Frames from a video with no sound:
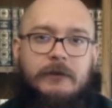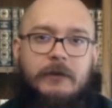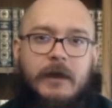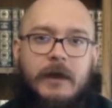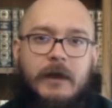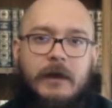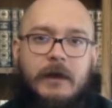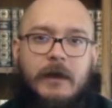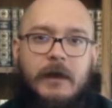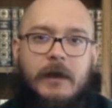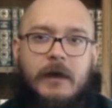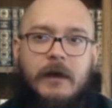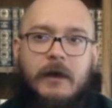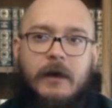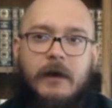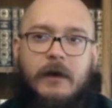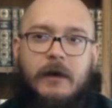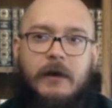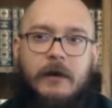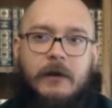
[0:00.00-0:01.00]
that
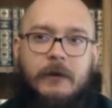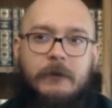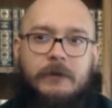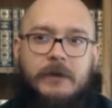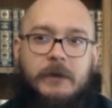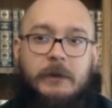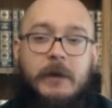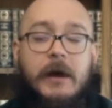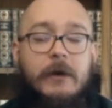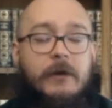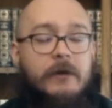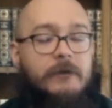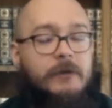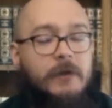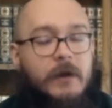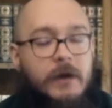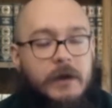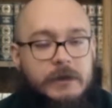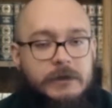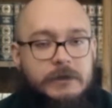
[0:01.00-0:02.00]
the power of
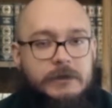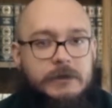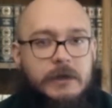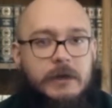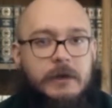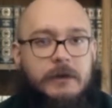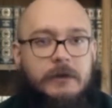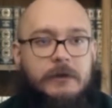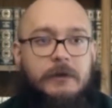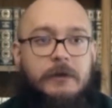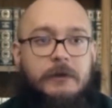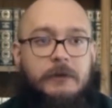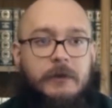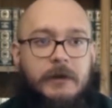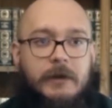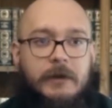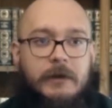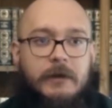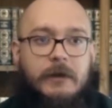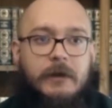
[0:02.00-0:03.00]
touch could
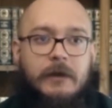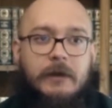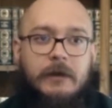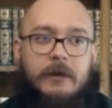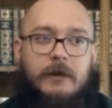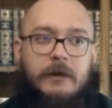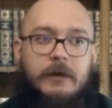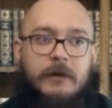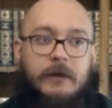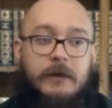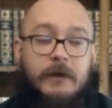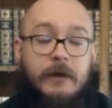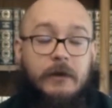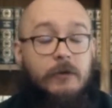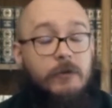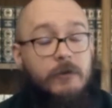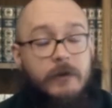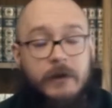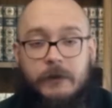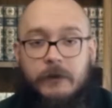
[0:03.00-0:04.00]
be an
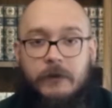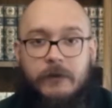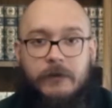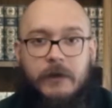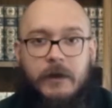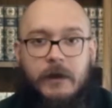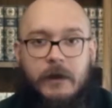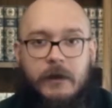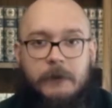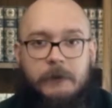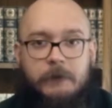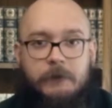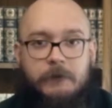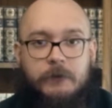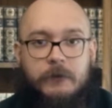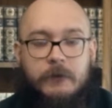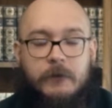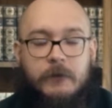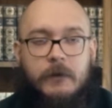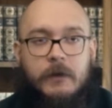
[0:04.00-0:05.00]
incredible thing.
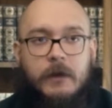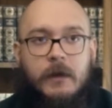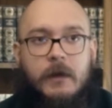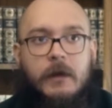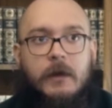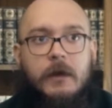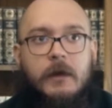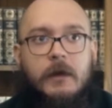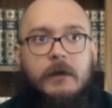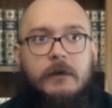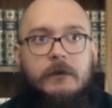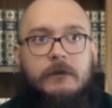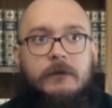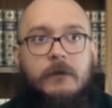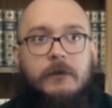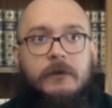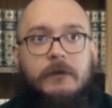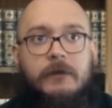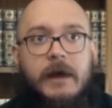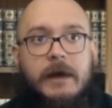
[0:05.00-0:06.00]

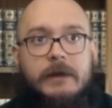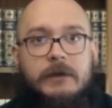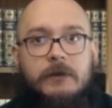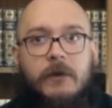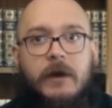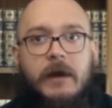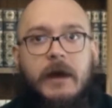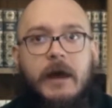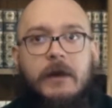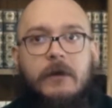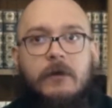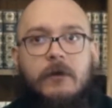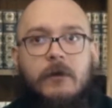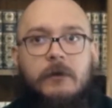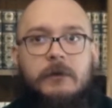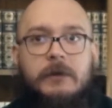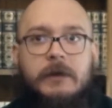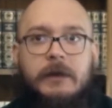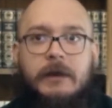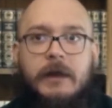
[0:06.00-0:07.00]
So that's why I
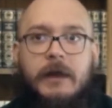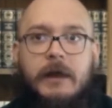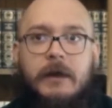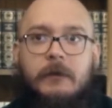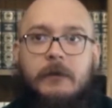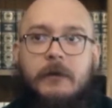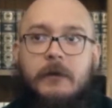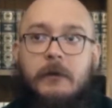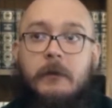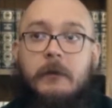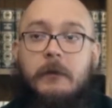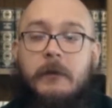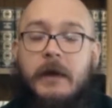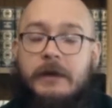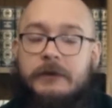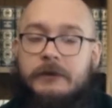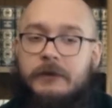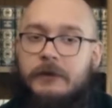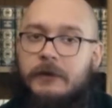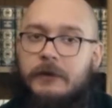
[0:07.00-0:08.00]
normally name
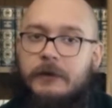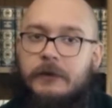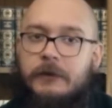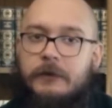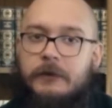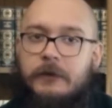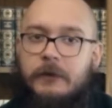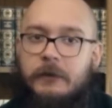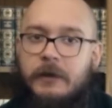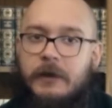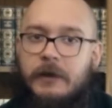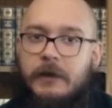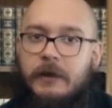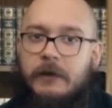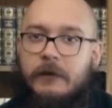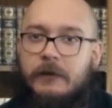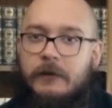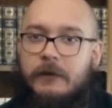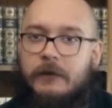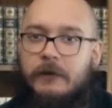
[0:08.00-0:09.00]
Mesger to
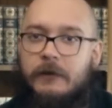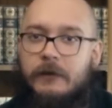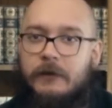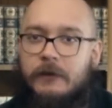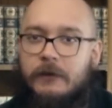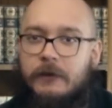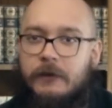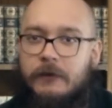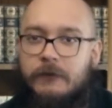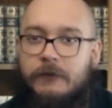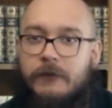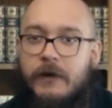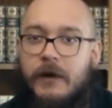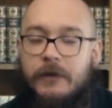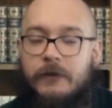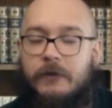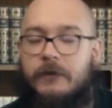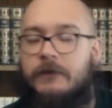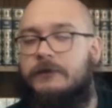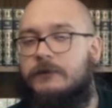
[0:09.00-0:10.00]
be the
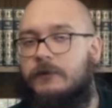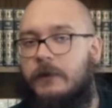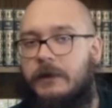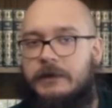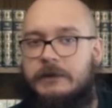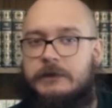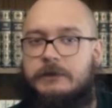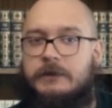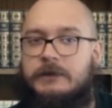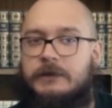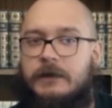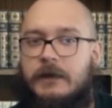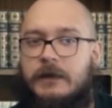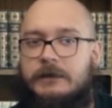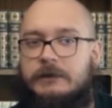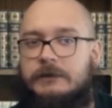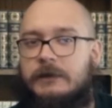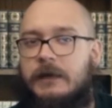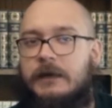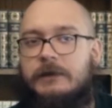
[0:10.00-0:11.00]
father of Swedish
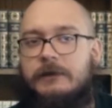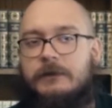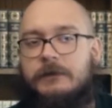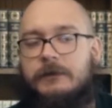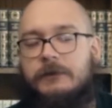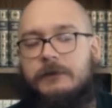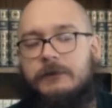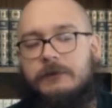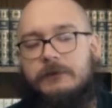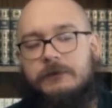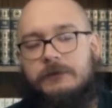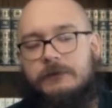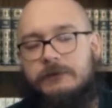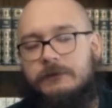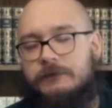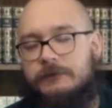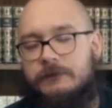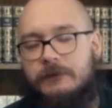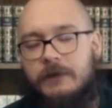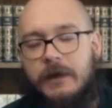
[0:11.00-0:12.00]
massage, not to
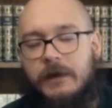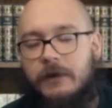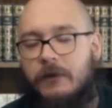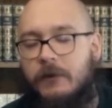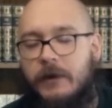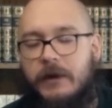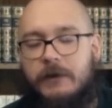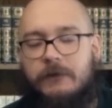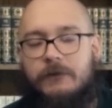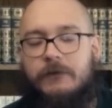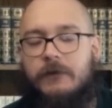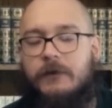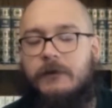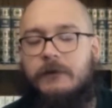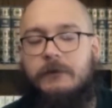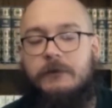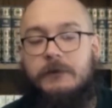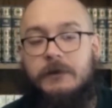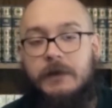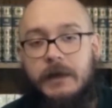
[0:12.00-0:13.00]
take away
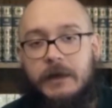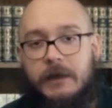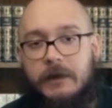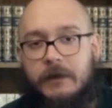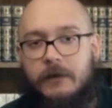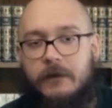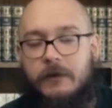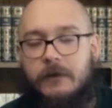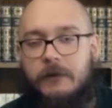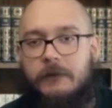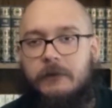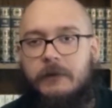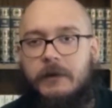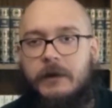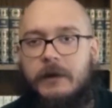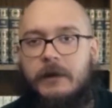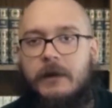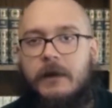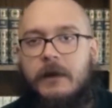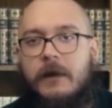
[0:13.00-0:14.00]
from Ling at all,
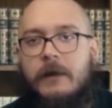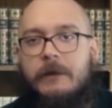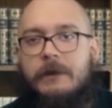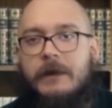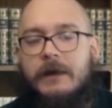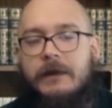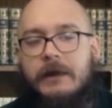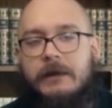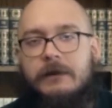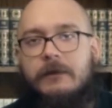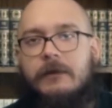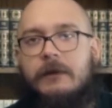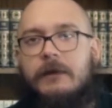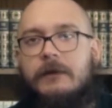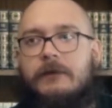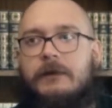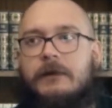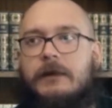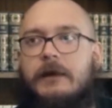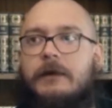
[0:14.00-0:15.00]
but I like to think
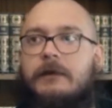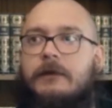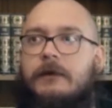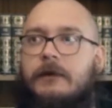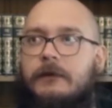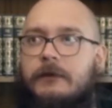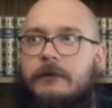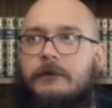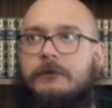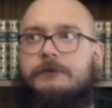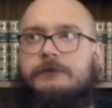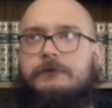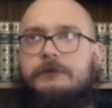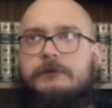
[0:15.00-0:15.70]
of it like this.